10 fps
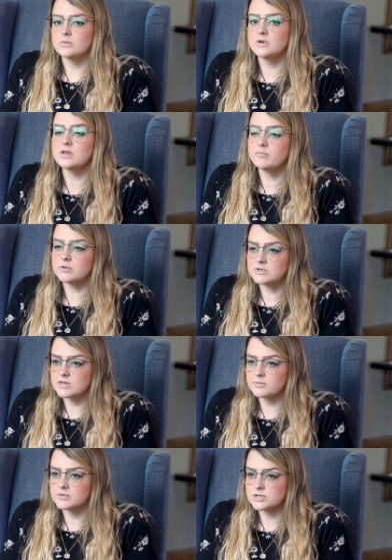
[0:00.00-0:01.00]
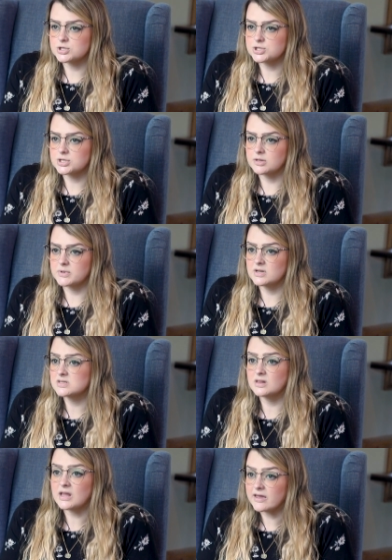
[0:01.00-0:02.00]
we love building that relationship, and
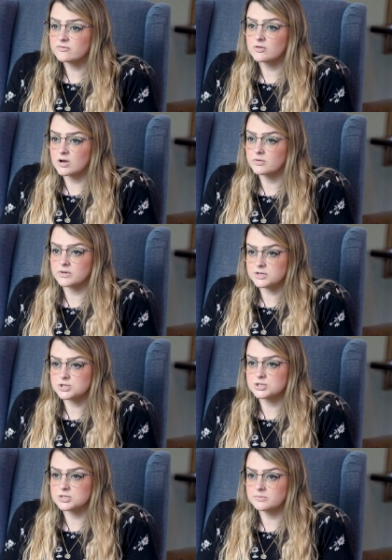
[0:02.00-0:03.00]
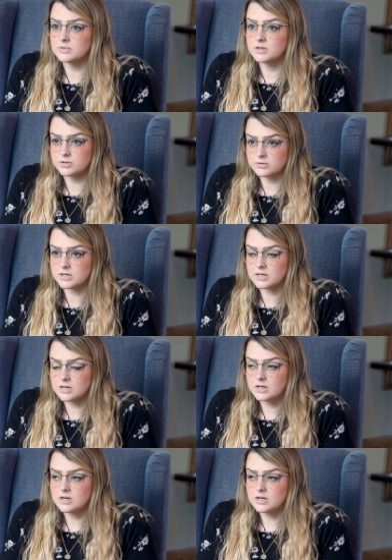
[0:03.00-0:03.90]
it's a lifelong relationship, literally.